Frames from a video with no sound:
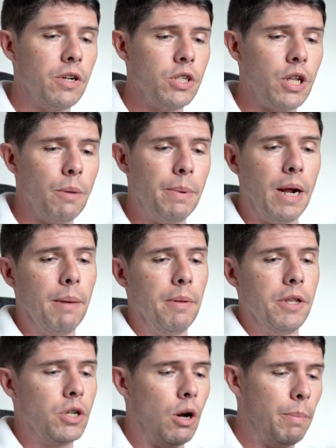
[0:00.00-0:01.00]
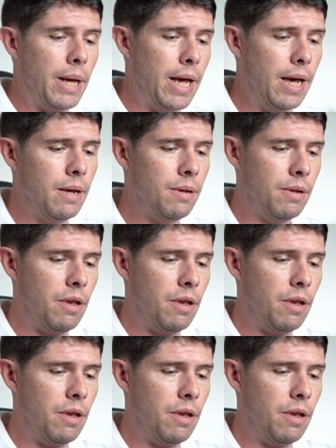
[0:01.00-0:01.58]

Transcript: I just open it up at the top here,